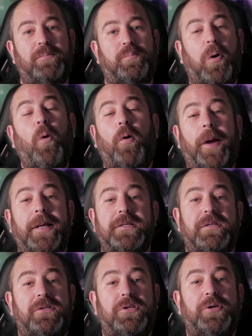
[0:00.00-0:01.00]

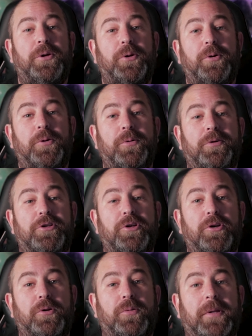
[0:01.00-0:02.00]
poised
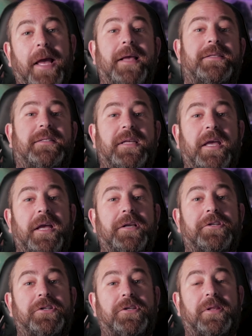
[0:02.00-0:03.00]
to lay
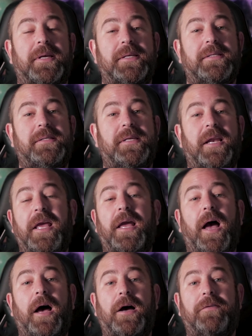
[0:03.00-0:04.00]
siege to the city
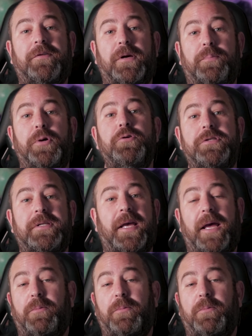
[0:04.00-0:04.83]
of Kapustan,